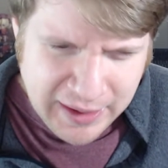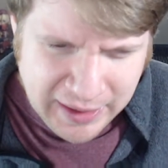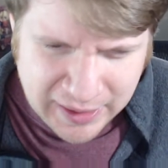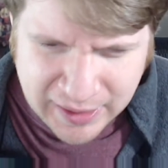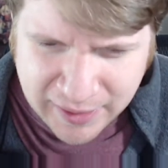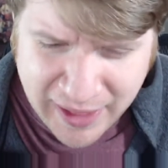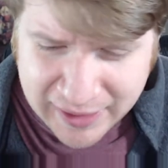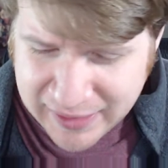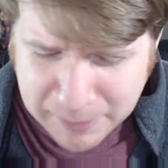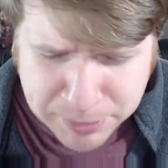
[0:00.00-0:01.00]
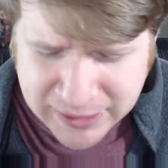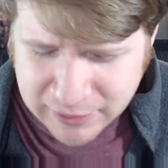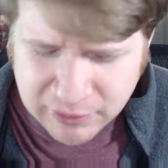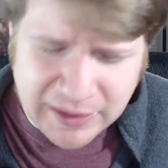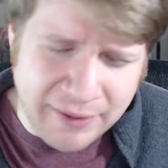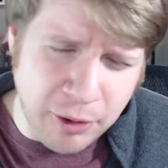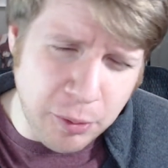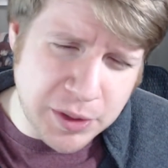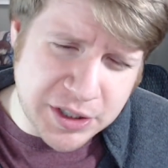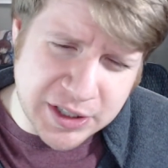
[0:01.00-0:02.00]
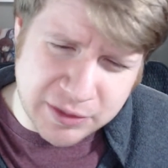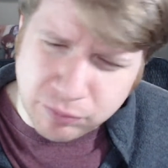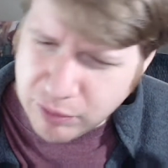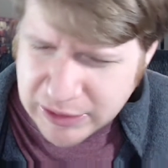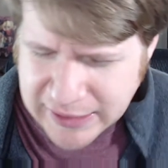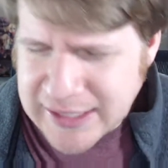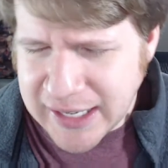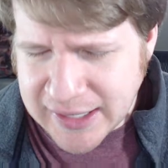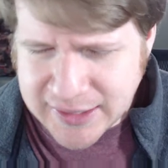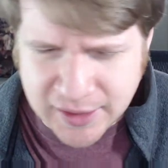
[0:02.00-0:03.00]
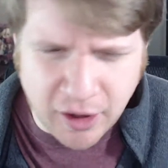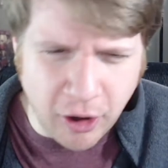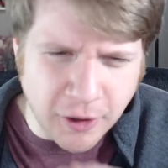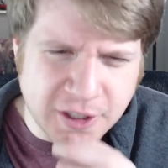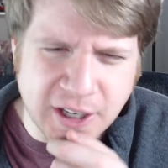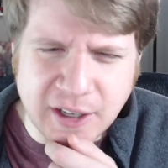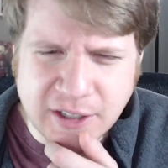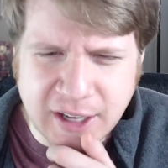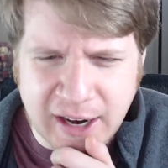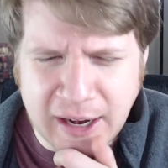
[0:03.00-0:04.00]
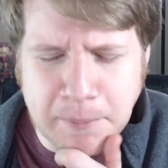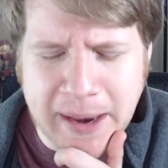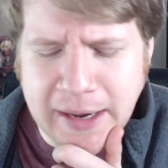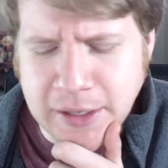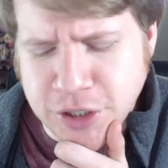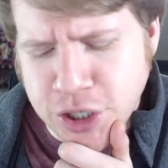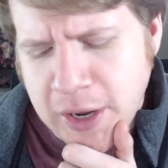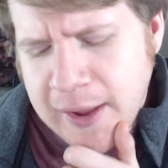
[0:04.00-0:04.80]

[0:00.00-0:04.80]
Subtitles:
that particular level was just really dense and hard to kind of manage.